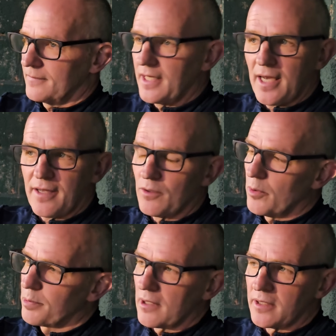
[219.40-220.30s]
Yeah, they were
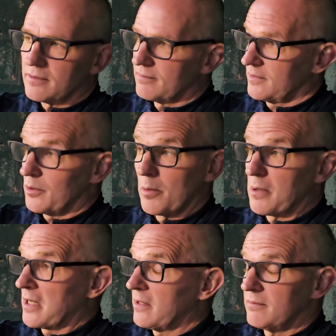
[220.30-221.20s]
brilliant.
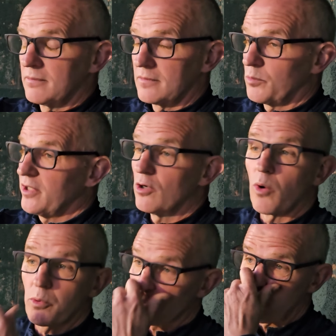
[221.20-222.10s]
We knew
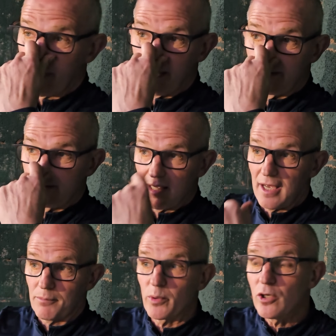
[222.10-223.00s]
what was coming.
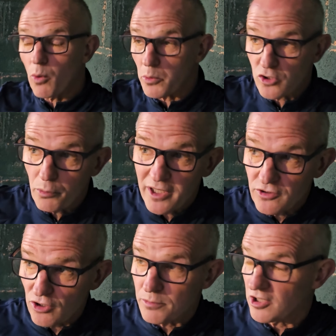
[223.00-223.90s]
We knew what was coming in
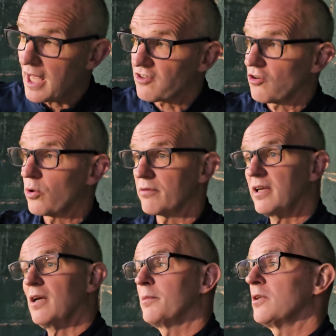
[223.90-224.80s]
terms of that side of
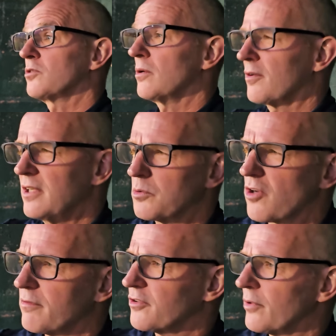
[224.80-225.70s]
it. I mean, I think there was
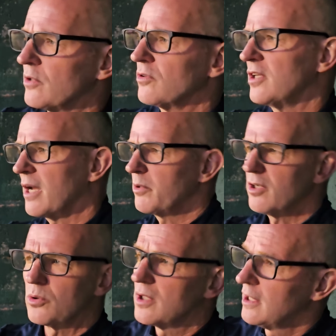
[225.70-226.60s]
over 300 there. We
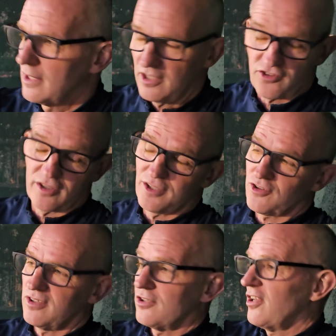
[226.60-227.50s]
knew. Listen, there's
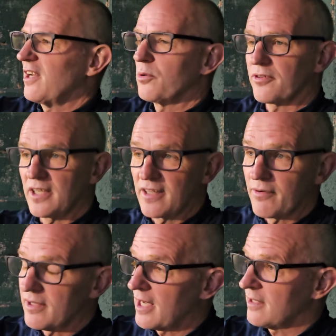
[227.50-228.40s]
a little thing there,
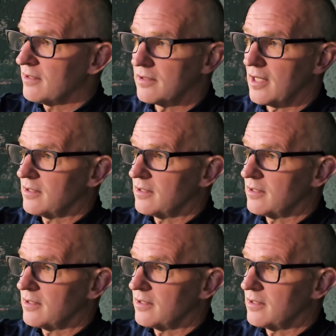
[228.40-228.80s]
aren't they?